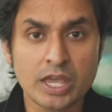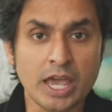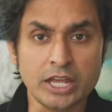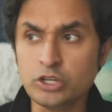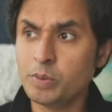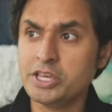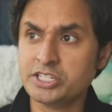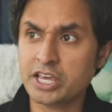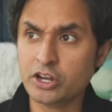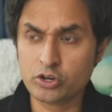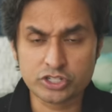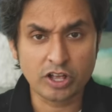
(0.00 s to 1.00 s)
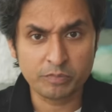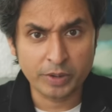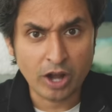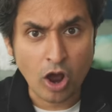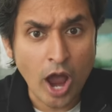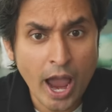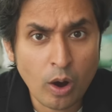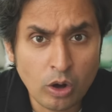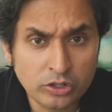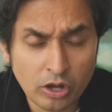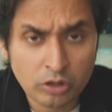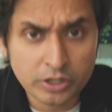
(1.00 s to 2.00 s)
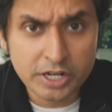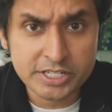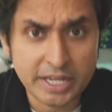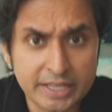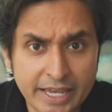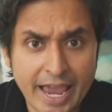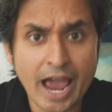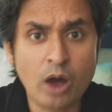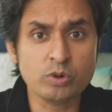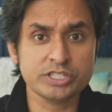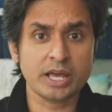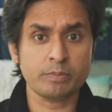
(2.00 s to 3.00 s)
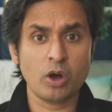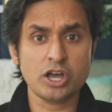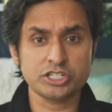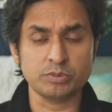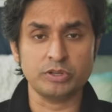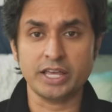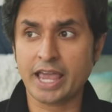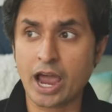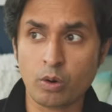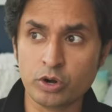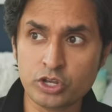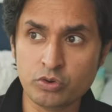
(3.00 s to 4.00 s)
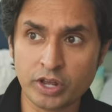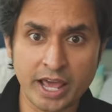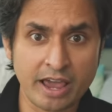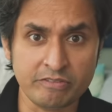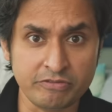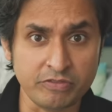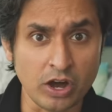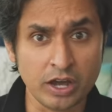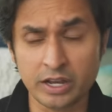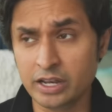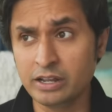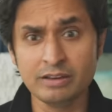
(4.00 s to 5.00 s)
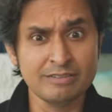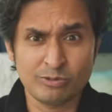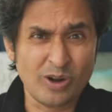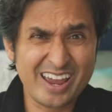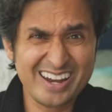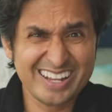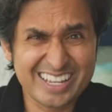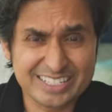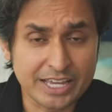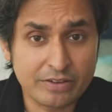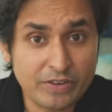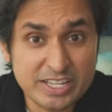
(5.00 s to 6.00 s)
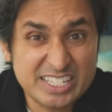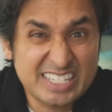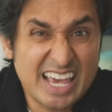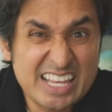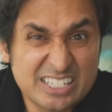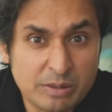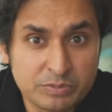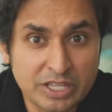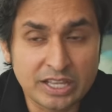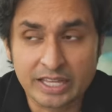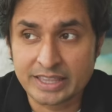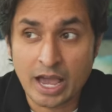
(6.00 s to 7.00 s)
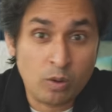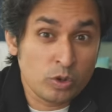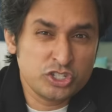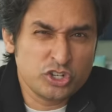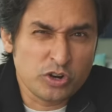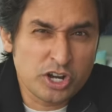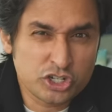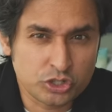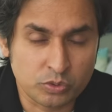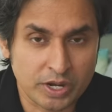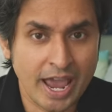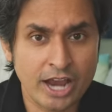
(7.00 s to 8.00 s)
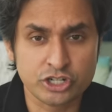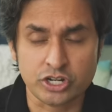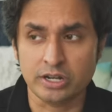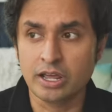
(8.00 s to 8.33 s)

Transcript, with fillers: And you may say to yourself, but oh, hold on a second, like, how is that possible? Like, how are you going to have fun, right? Because, like, if I say something like that, what's your initial reaction?